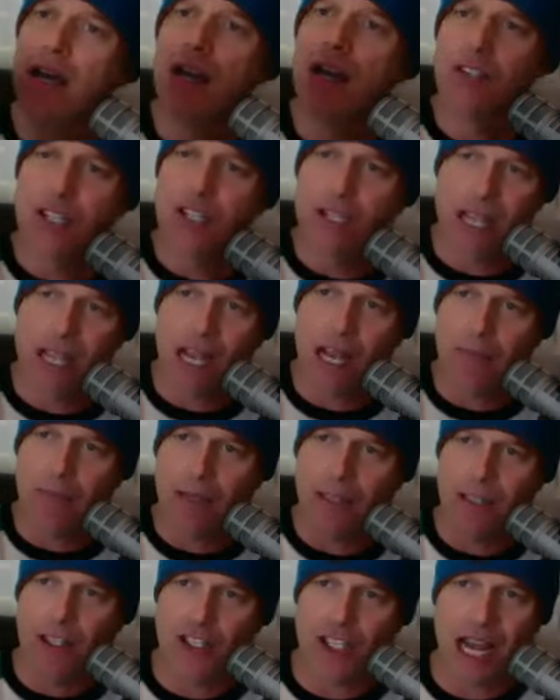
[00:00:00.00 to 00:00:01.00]
just type
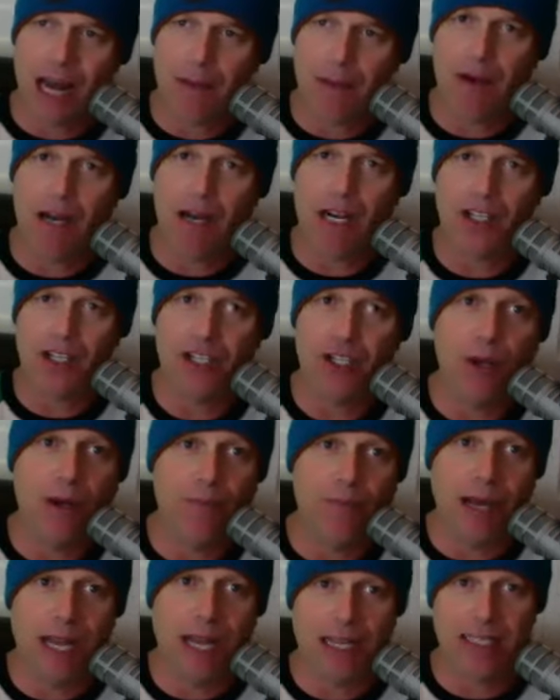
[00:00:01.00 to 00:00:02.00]
in the chat box. You
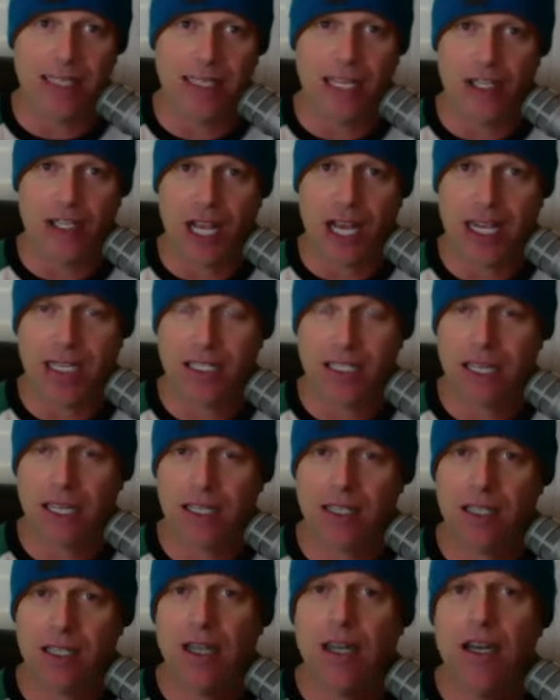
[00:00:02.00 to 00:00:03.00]
have backstage
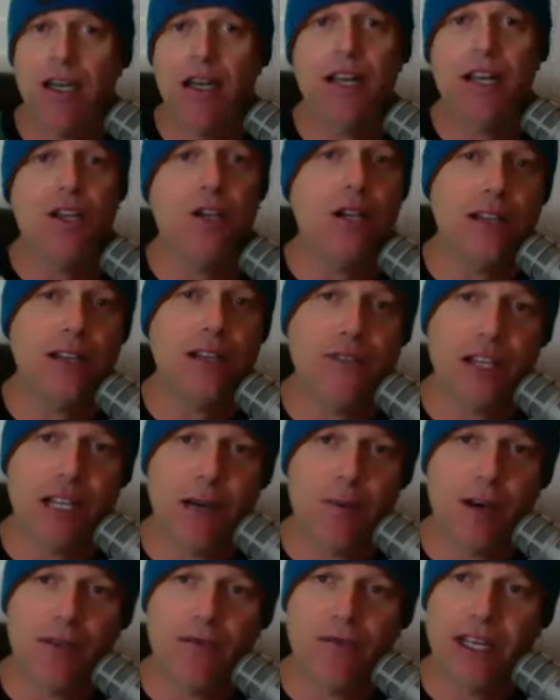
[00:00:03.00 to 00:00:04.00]
access, and you can even
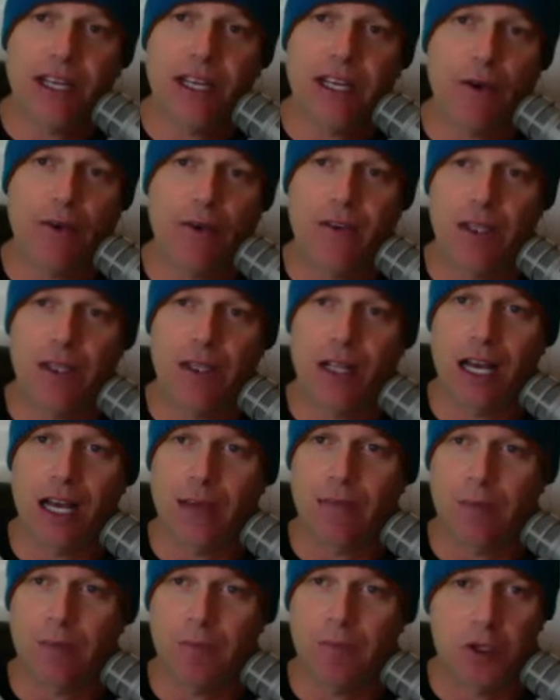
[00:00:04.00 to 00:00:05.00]
come on video if you
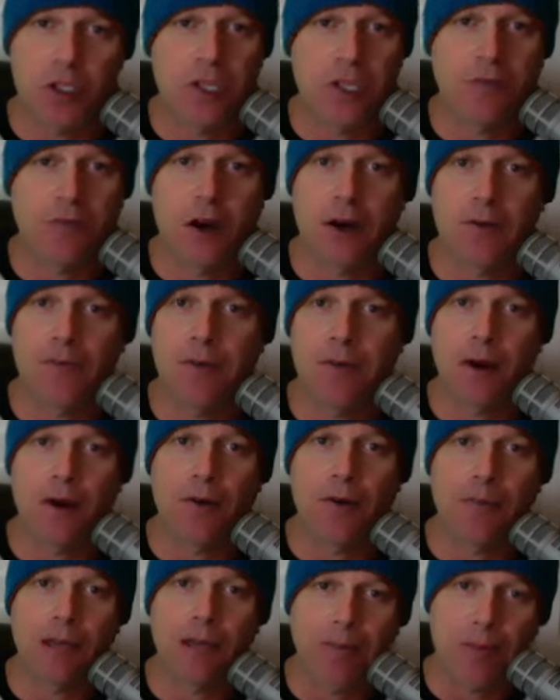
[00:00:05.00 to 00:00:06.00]
like. But most of our,
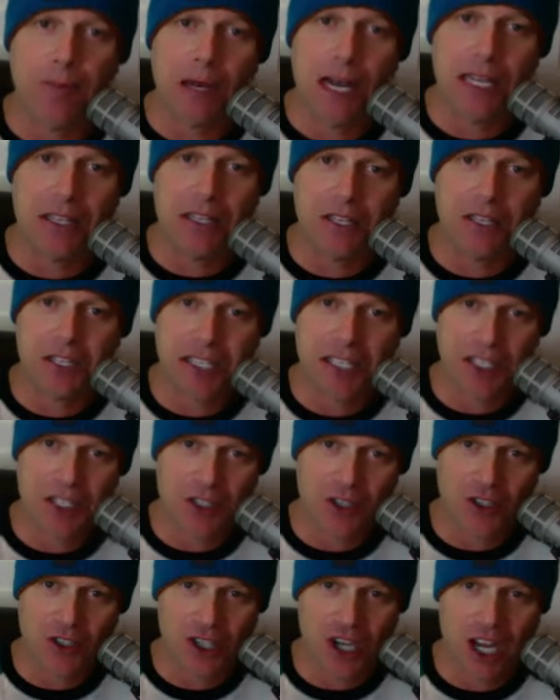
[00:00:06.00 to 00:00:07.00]
our people behind the scenes
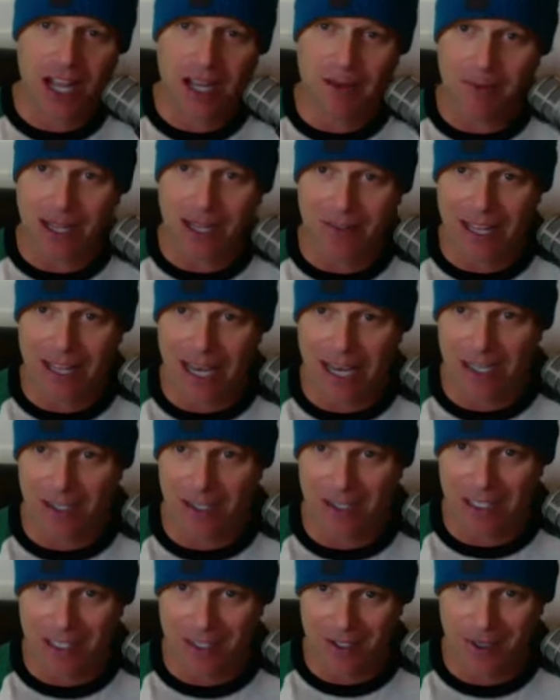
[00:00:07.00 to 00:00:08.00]
are shy about that,
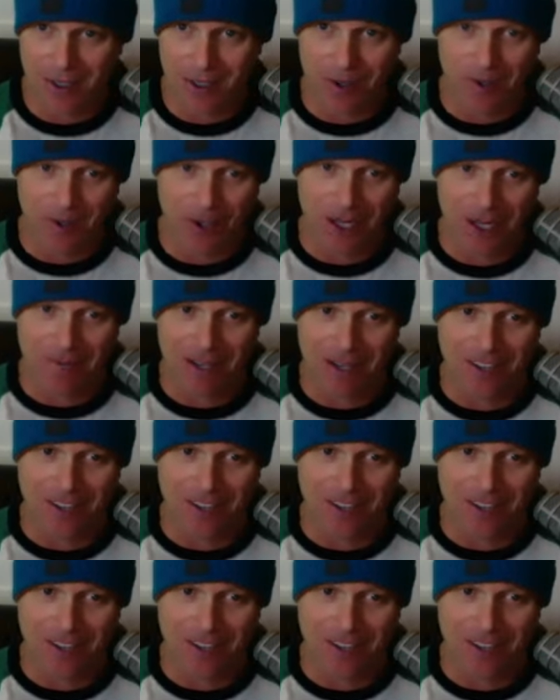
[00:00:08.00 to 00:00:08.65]
Ilene, so don't worry about